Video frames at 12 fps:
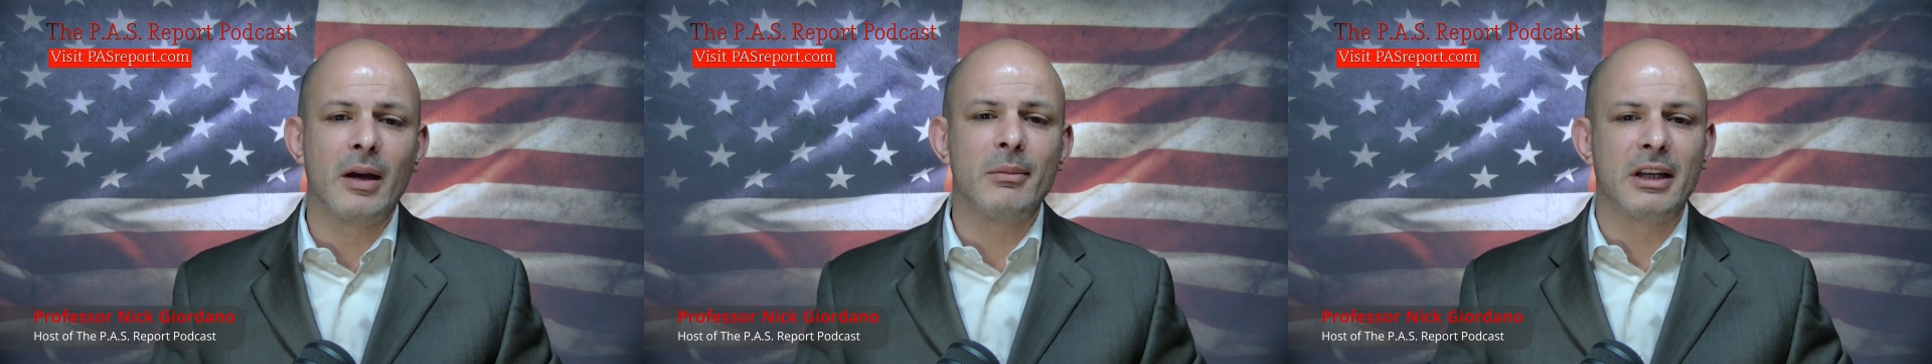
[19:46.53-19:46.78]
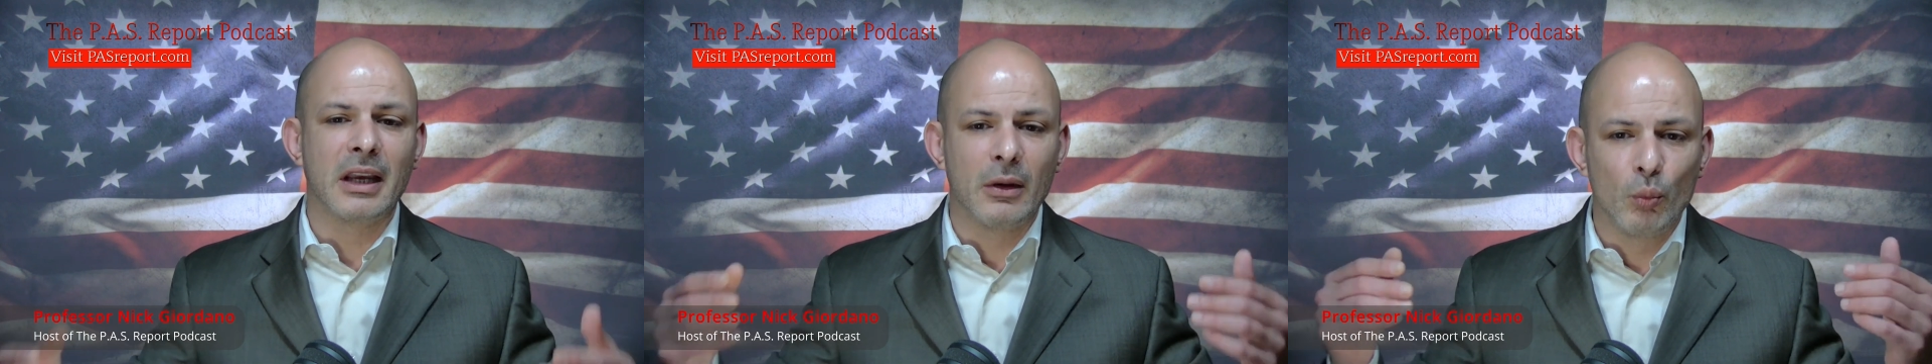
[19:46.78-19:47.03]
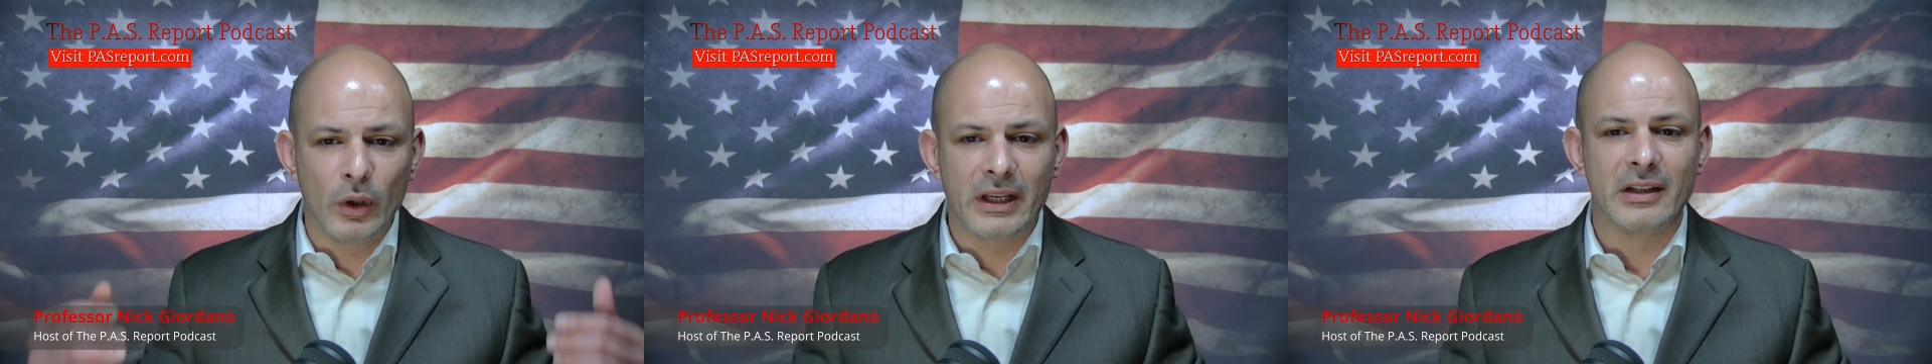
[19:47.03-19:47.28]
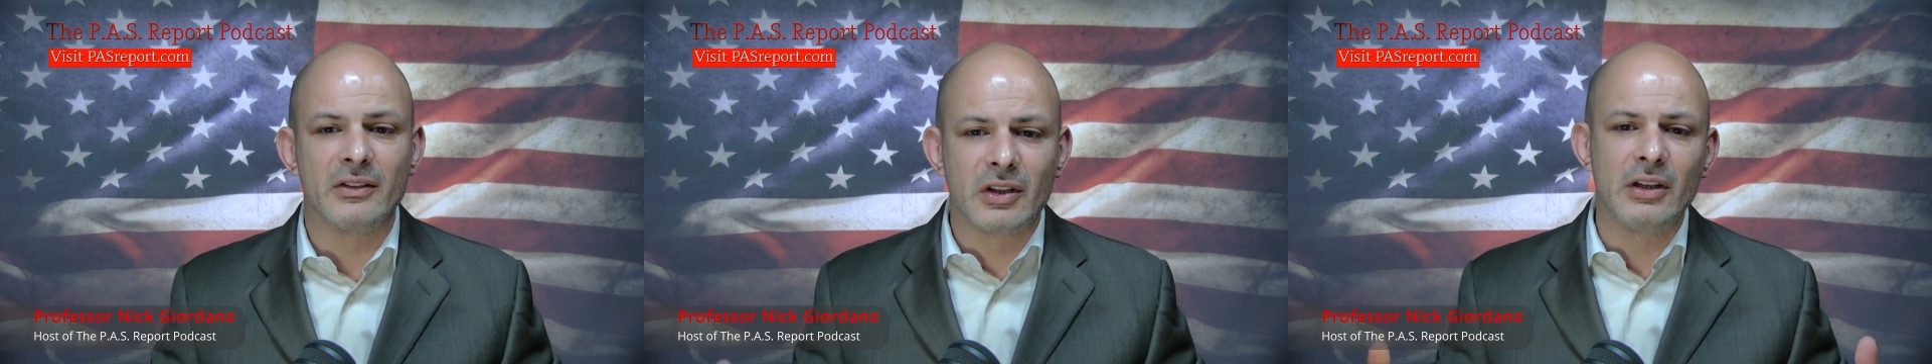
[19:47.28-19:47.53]
again, we
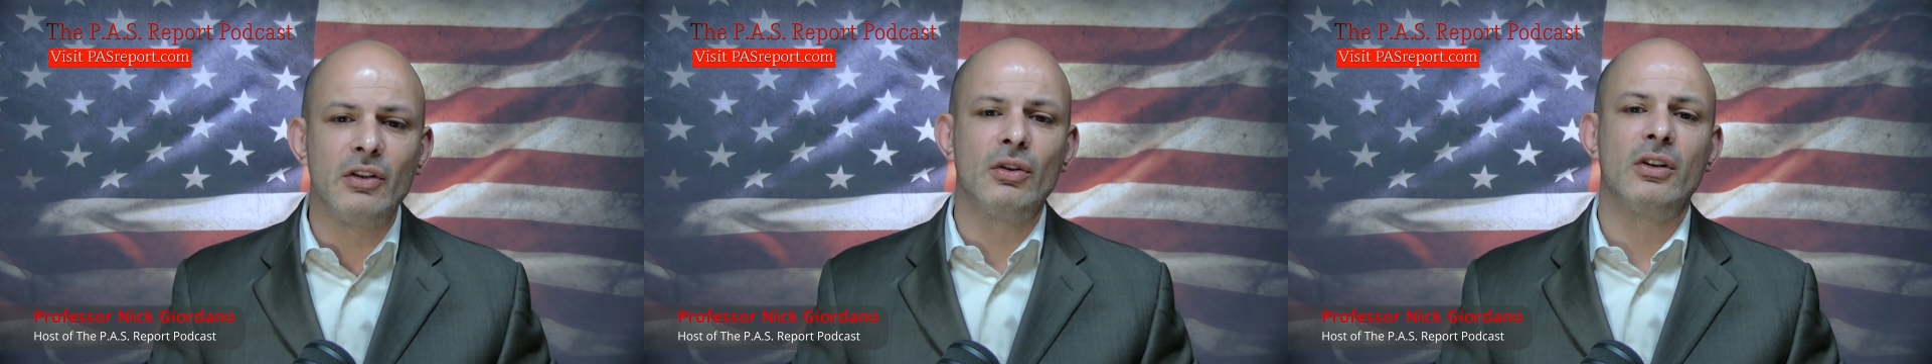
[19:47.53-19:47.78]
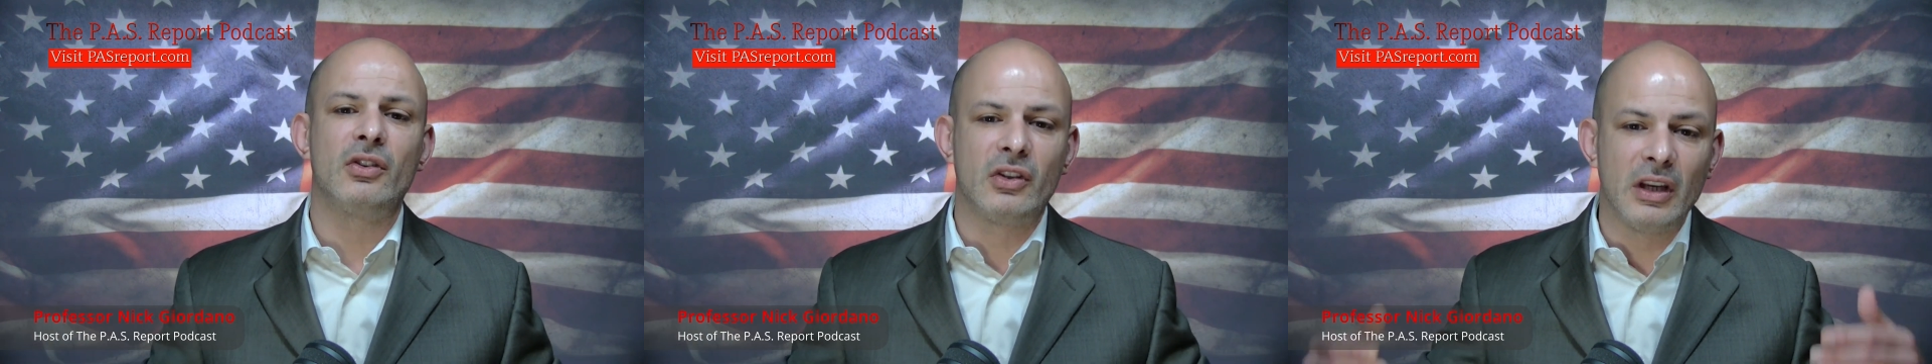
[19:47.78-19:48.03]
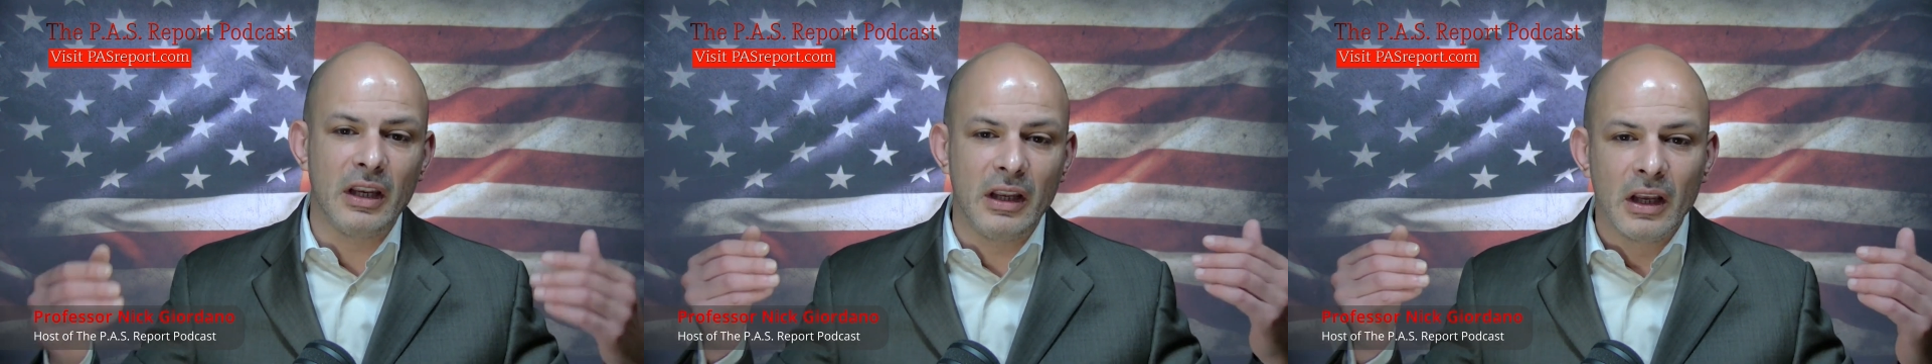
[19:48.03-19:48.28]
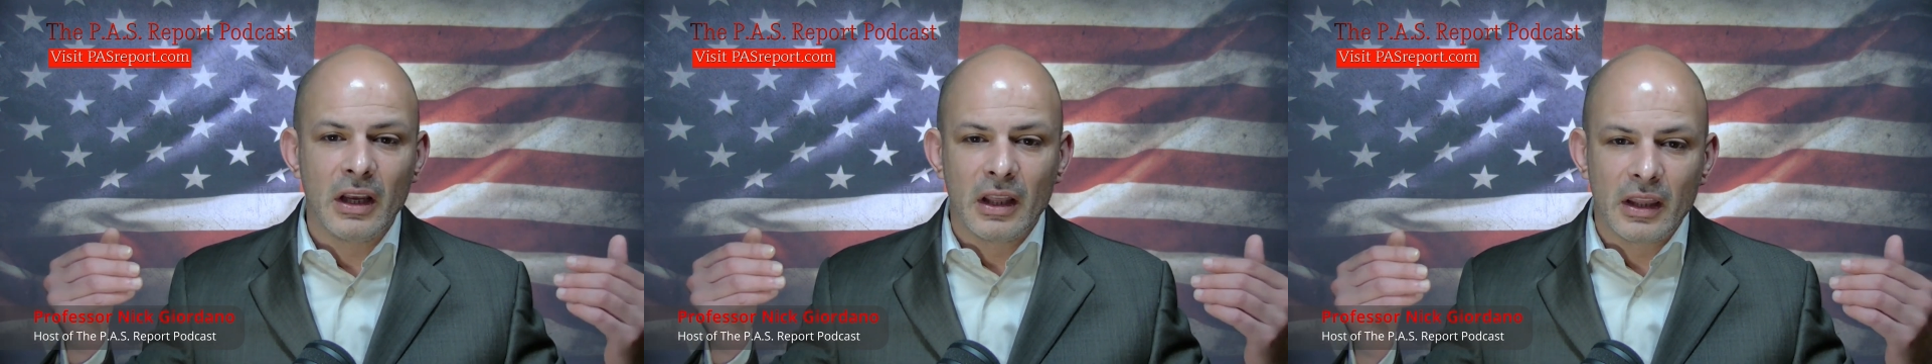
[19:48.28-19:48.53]
continue to see
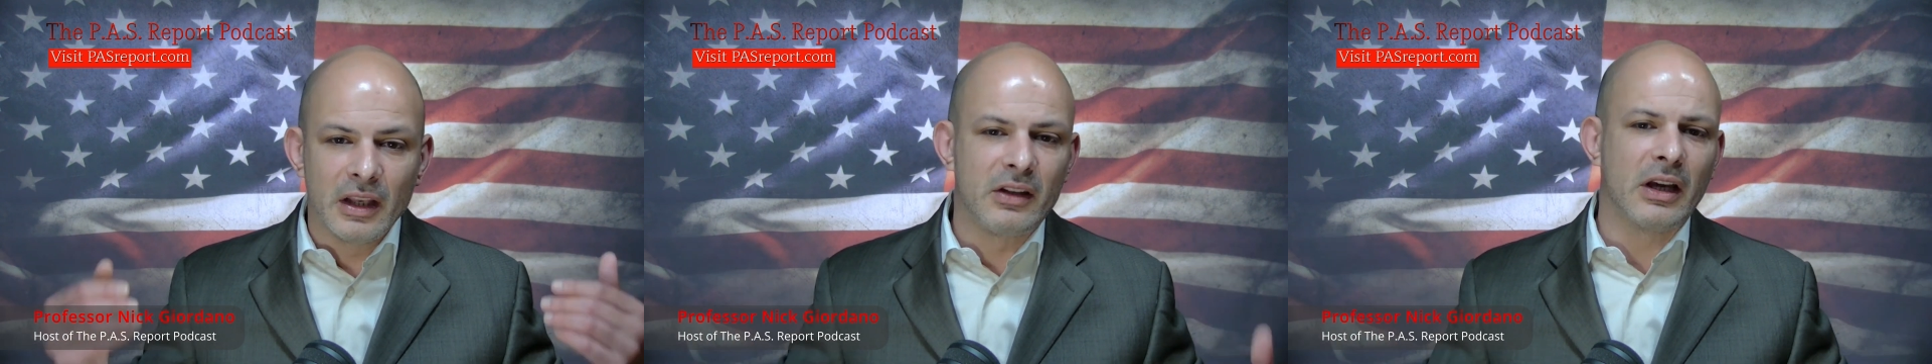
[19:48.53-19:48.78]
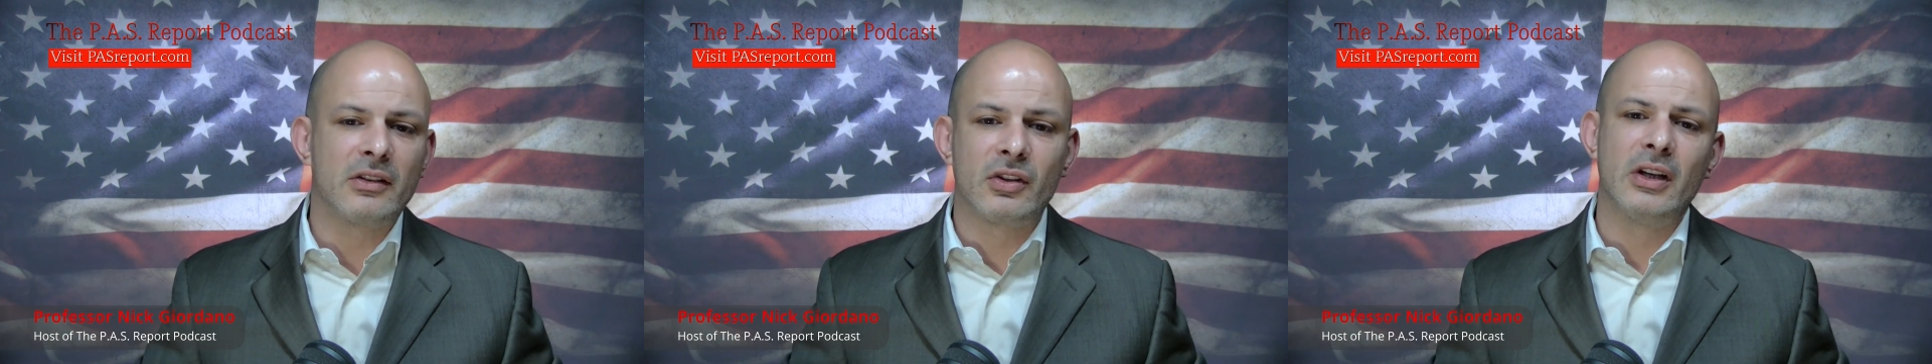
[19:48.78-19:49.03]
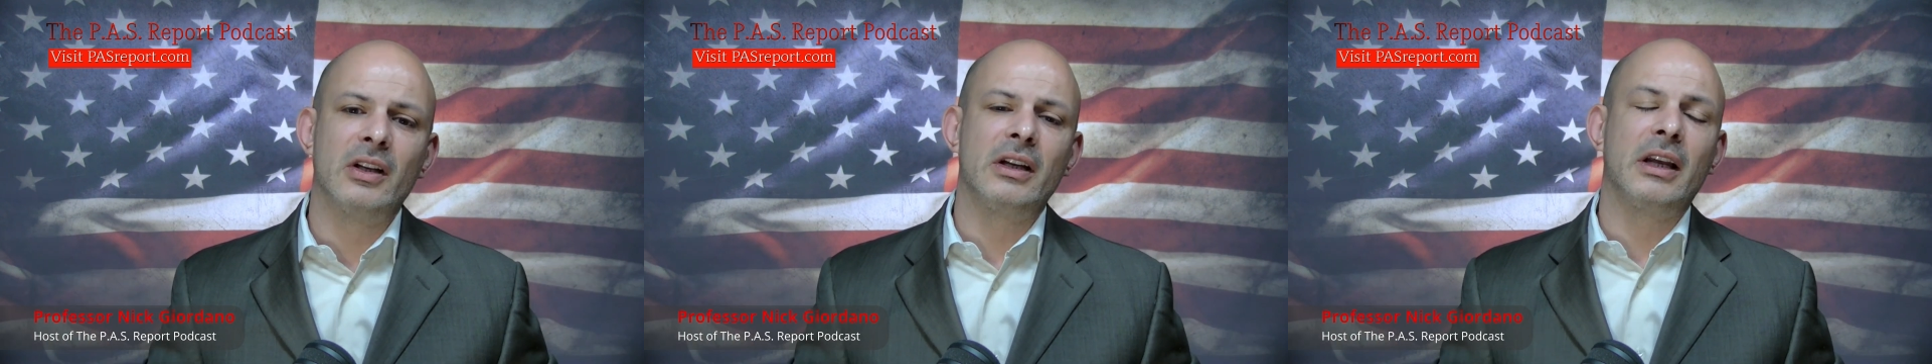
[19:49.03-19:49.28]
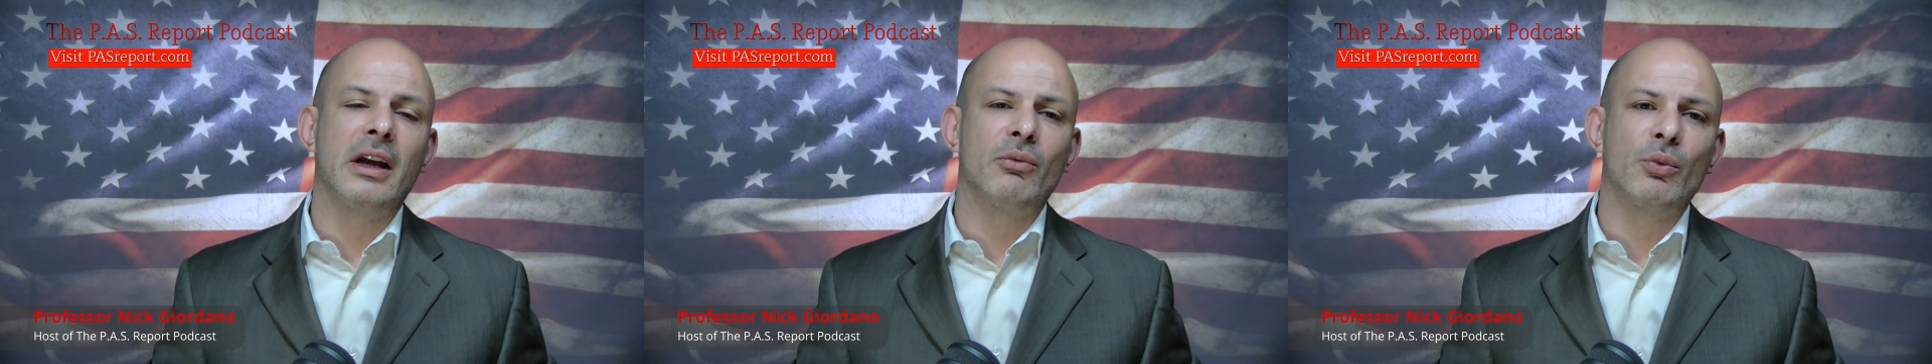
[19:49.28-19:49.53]
the debt
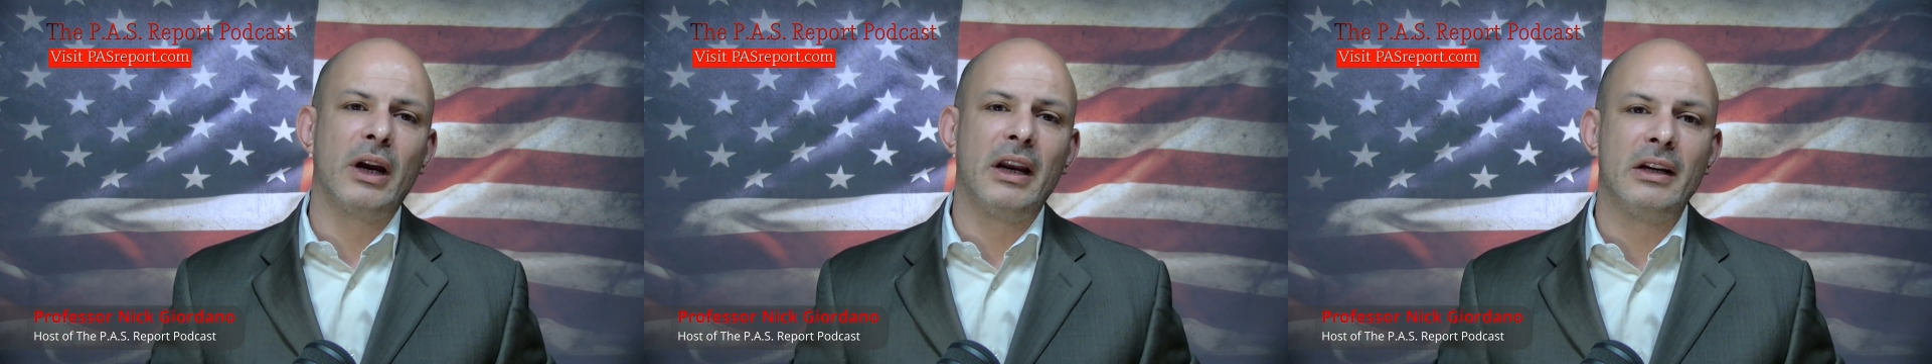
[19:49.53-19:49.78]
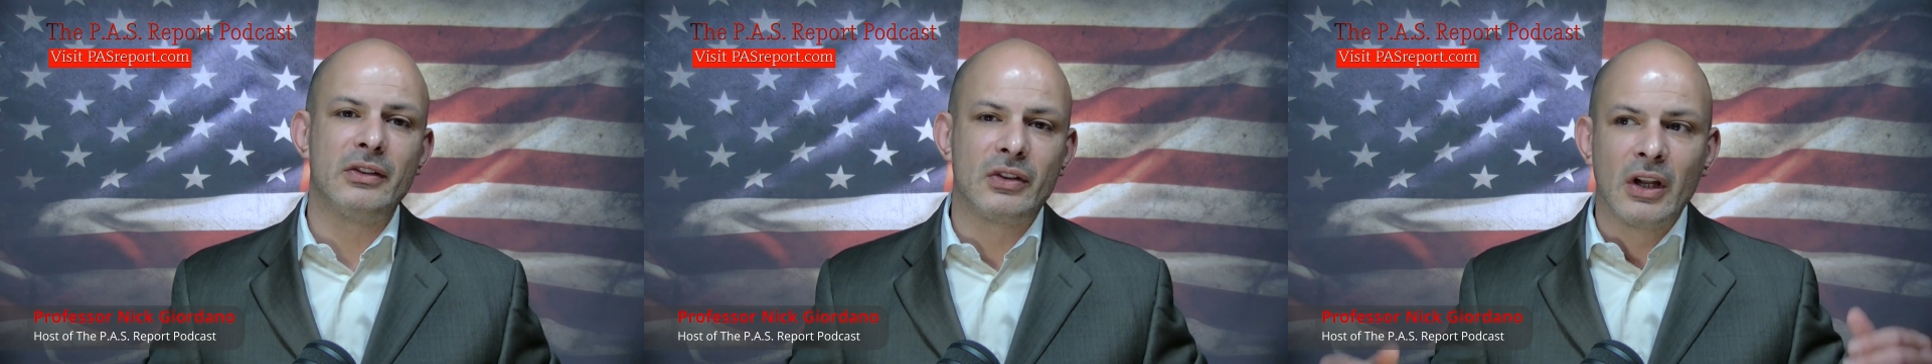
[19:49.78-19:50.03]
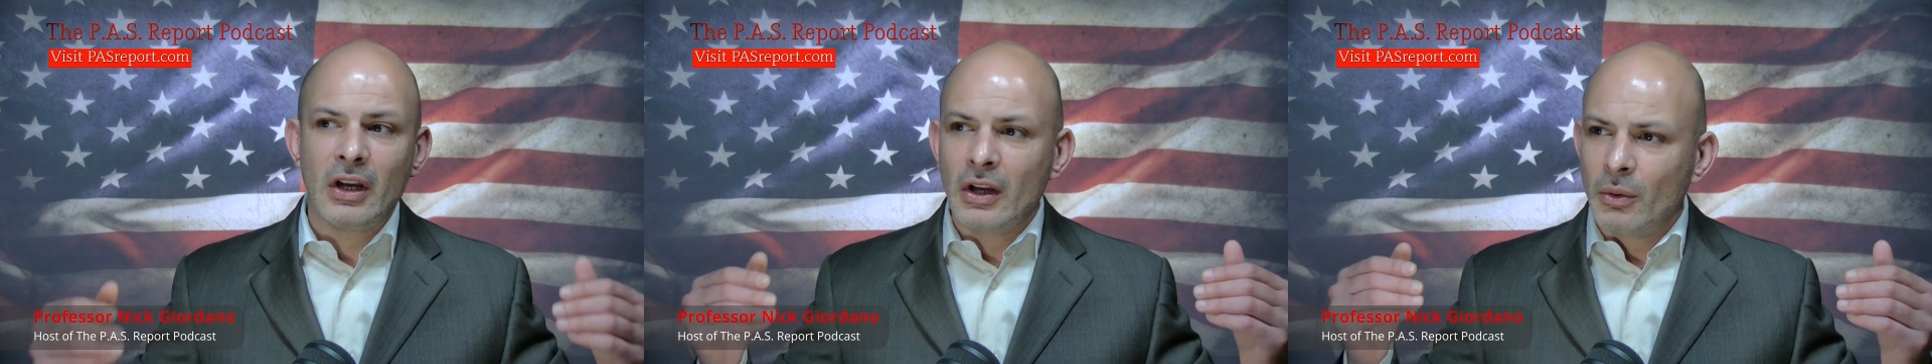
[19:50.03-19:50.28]
ceiling get raised.